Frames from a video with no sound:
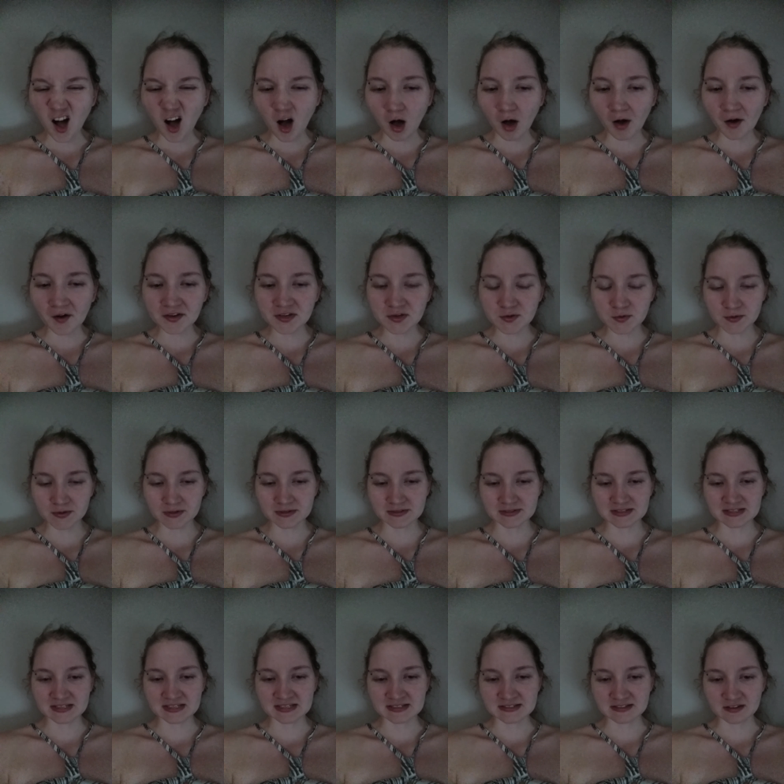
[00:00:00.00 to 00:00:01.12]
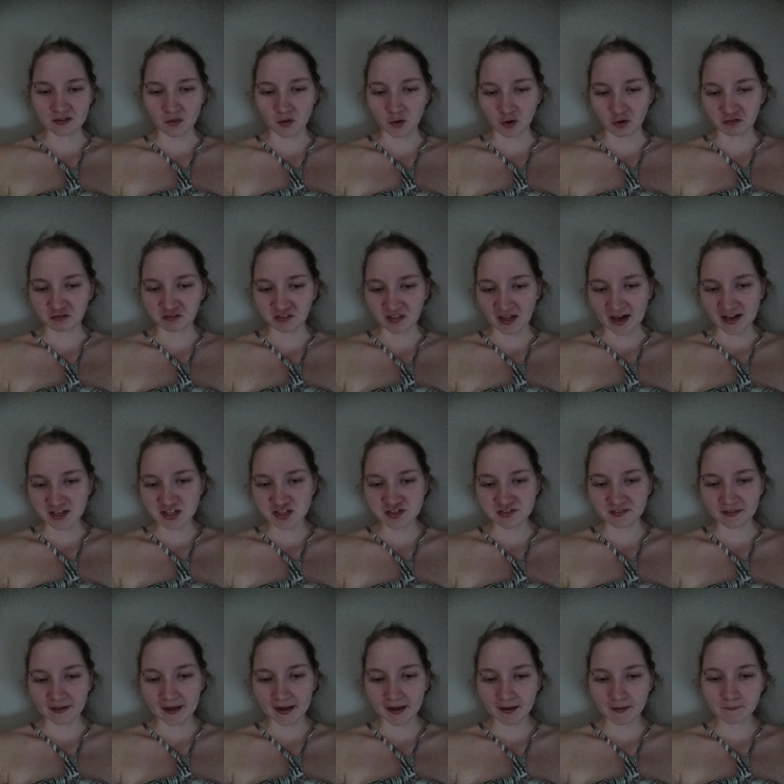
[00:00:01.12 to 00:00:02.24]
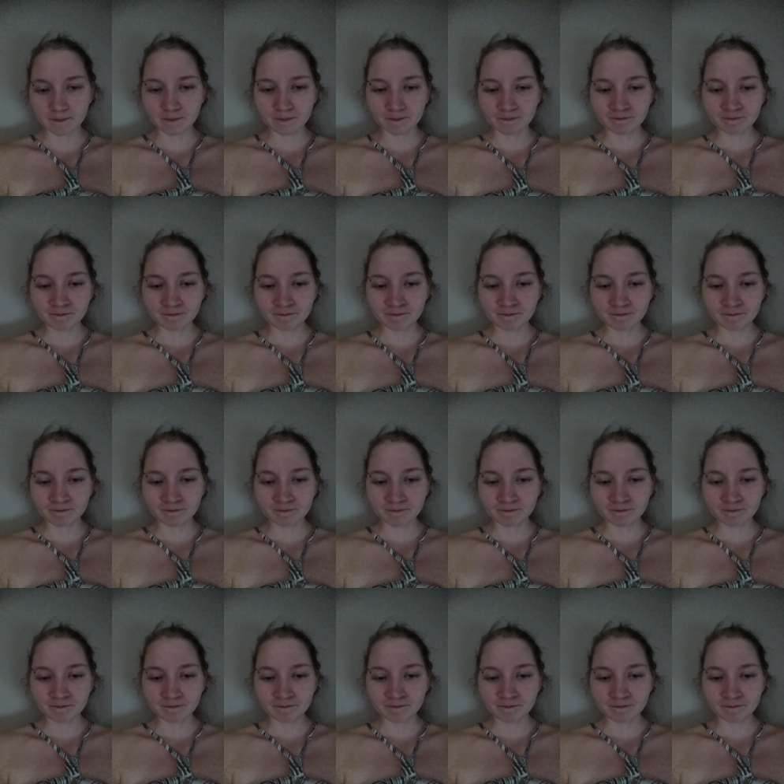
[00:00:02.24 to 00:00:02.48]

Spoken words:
All you can see is a little flashlight.